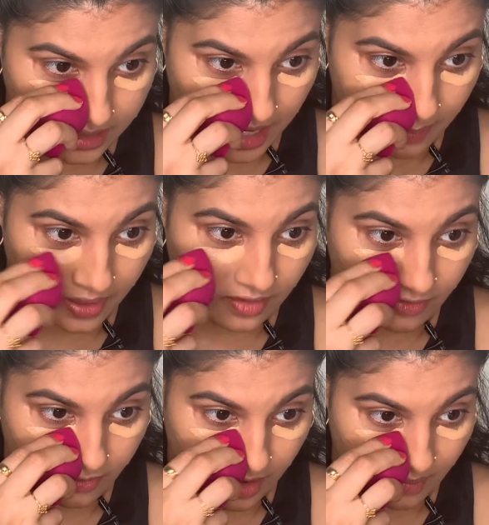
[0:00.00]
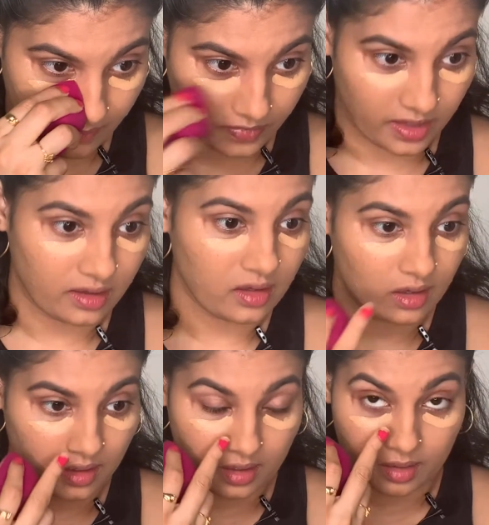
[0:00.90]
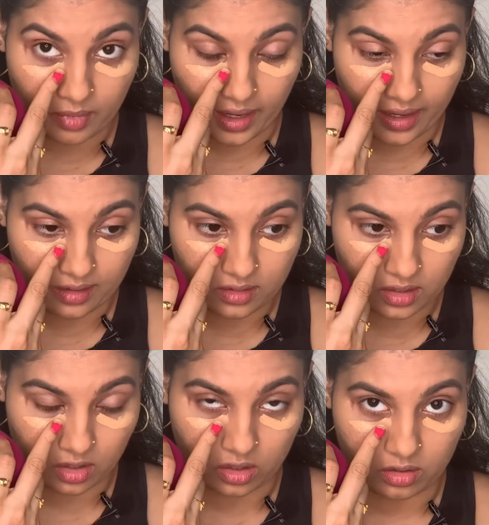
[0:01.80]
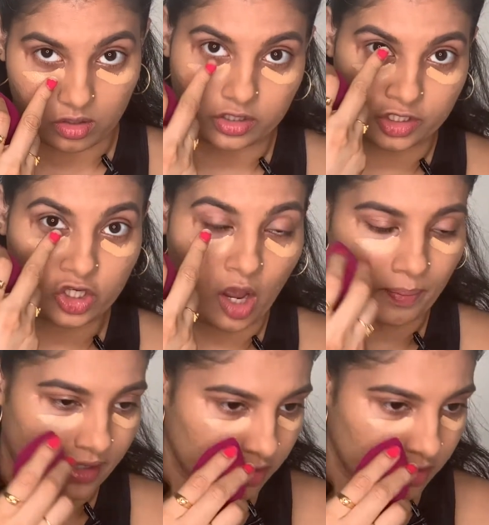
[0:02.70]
tapping from the end or the top end